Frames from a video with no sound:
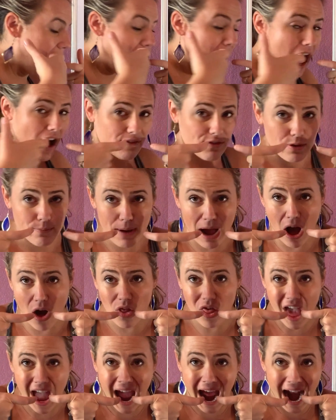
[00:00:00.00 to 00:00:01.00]
of the mouth
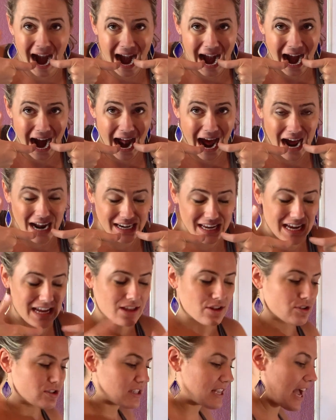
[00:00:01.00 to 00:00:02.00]
on
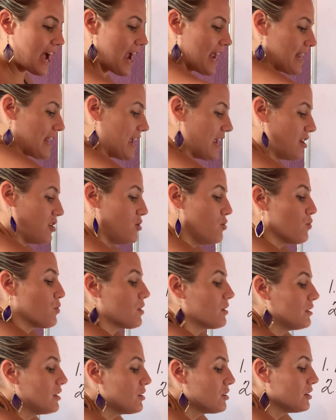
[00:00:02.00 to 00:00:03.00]
either side, and you
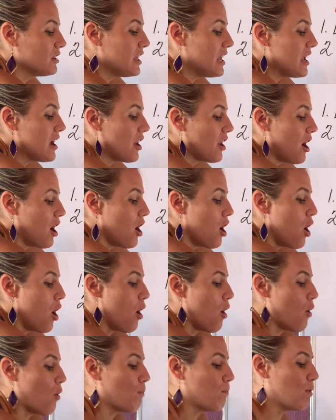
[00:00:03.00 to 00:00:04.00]
are literally going to
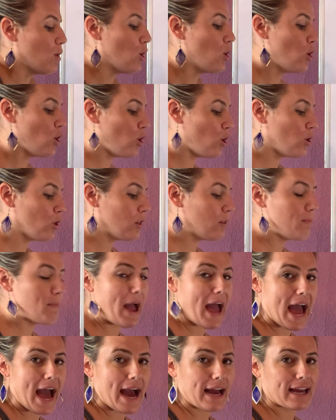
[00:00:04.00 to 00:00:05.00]
pull
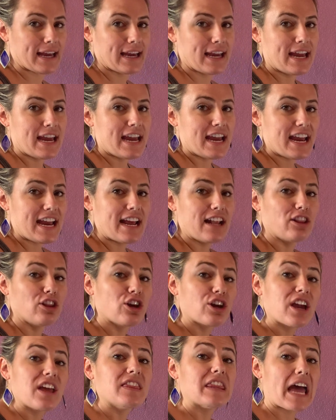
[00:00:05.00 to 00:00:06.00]
back and
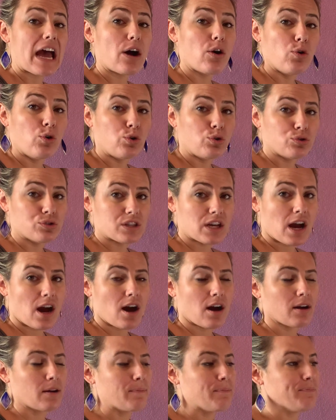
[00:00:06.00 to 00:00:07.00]
look at that whole
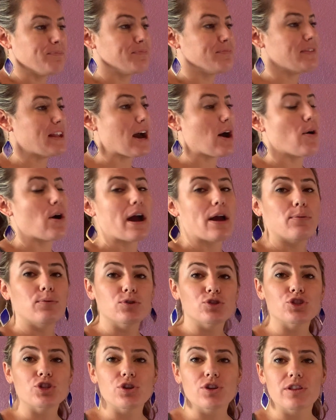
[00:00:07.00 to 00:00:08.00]
tongue. Now I will
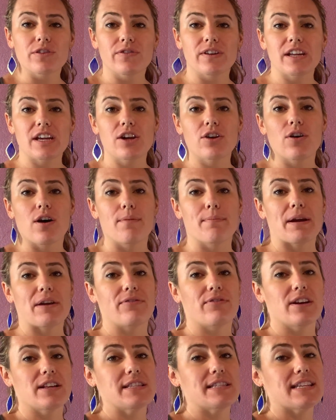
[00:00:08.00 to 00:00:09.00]
show you the video on my
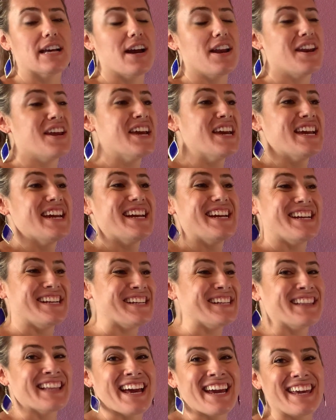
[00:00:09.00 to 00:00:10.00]
friend's son. He
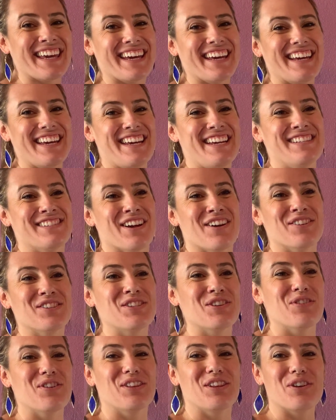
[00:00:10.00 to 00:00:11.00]
didn't like it. He's
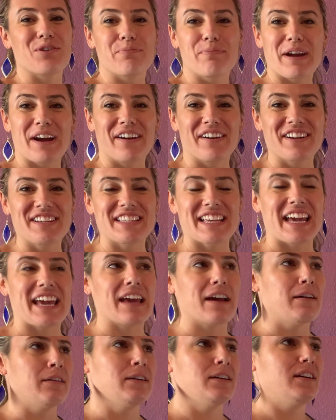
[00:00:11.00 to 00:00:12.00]
also a little bigger. He's like,
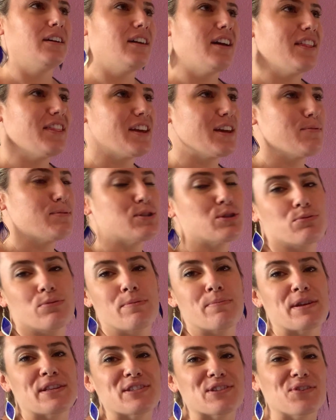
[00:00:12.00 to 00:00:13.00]
I think he was 3
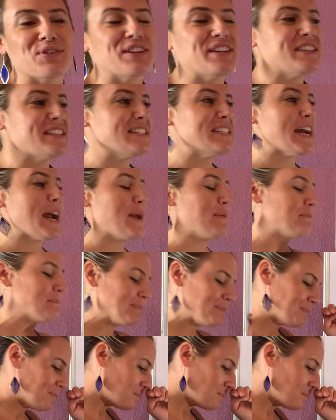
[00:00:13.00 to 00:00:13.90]
months old at the time.